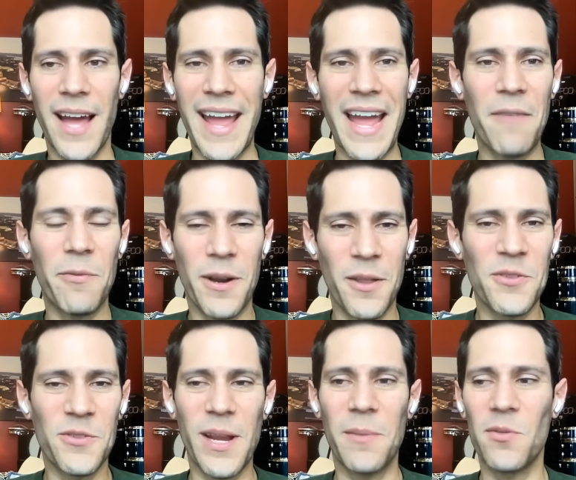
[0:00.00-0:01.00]
I have one of
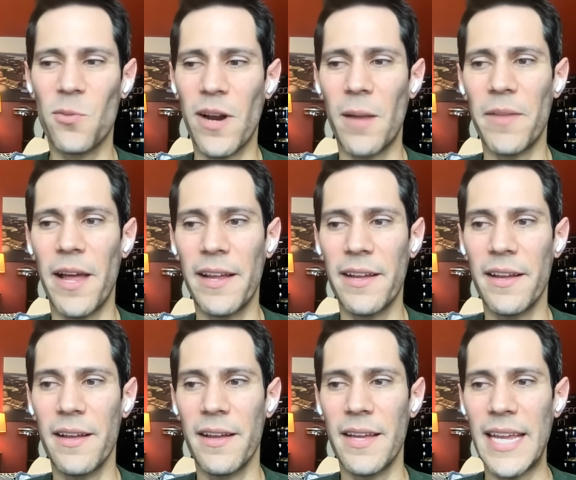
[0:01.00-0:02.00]
those dreams where I'm like
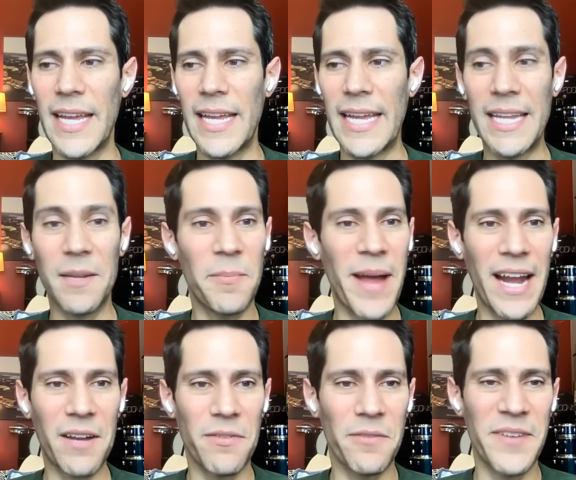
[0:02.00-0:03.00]
in the
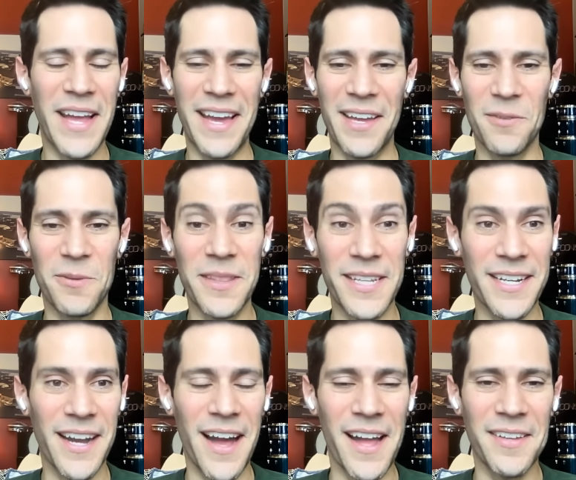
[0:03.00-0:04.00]
back of a van with the
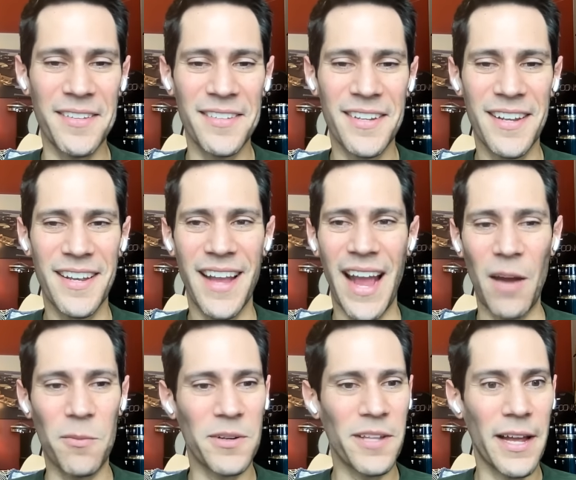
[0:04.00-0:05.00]
guys,
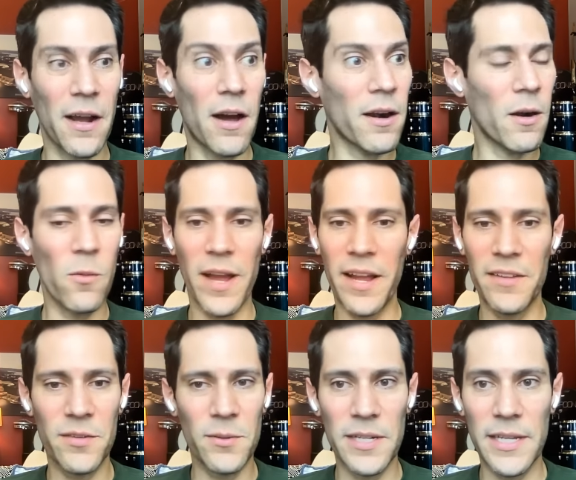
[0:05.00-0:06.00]
and we're like on our way
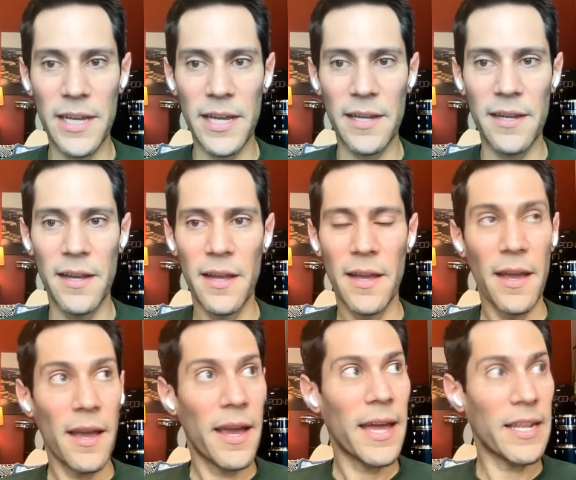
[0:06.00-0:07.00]
to a gig,
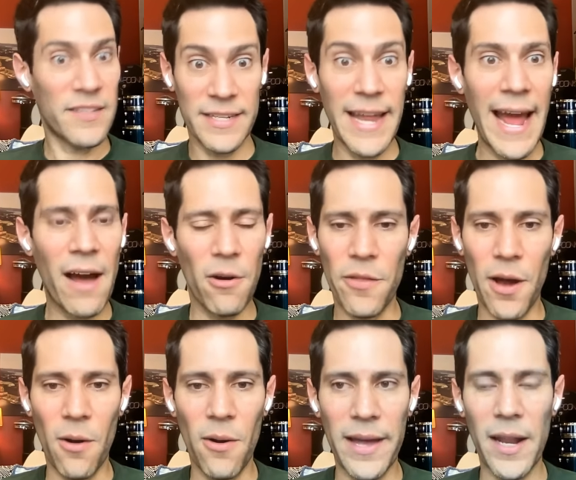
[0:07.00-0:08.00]
and it's now
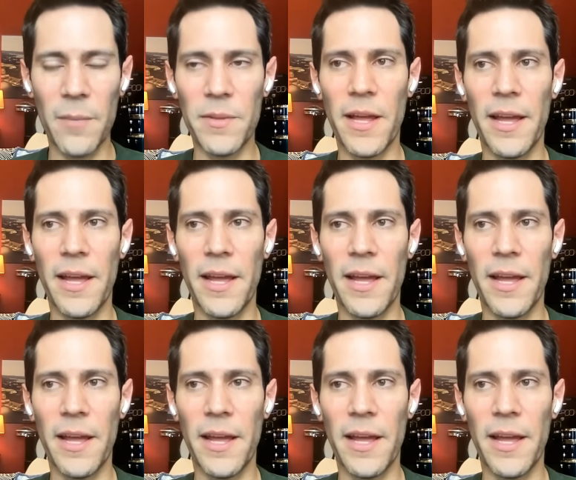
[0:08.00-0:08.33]
though, and I'm